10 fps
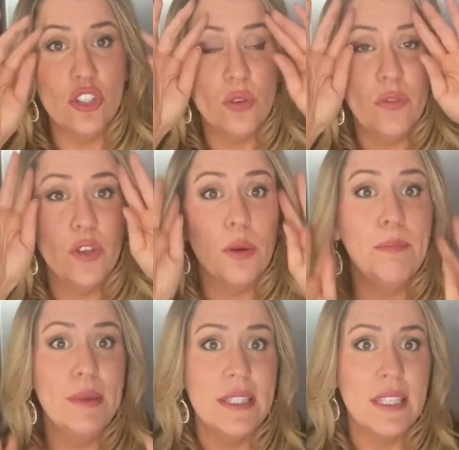So if you're
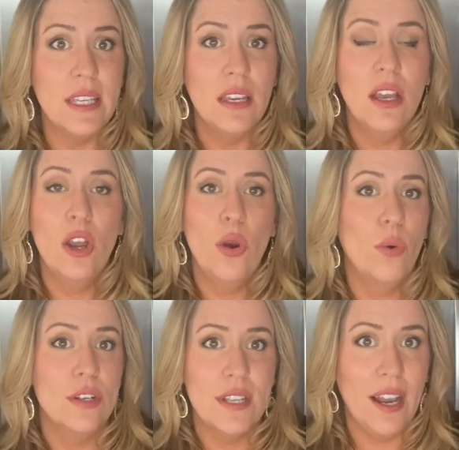busy
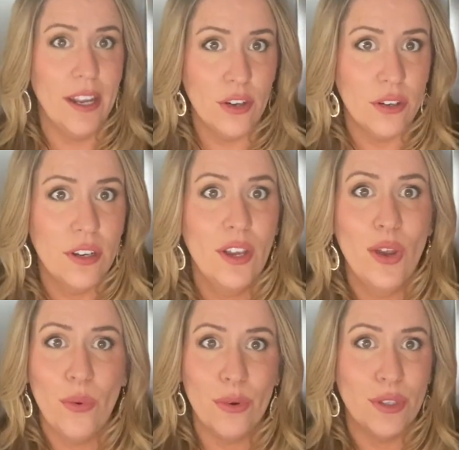or tired
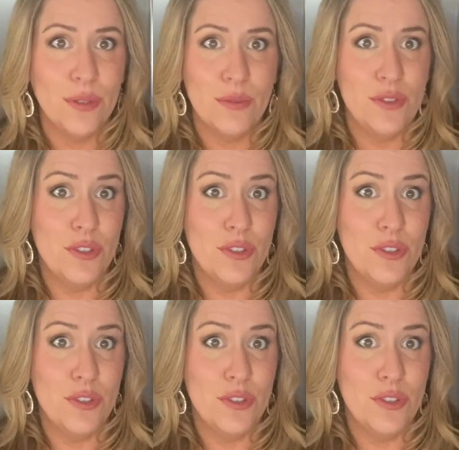or you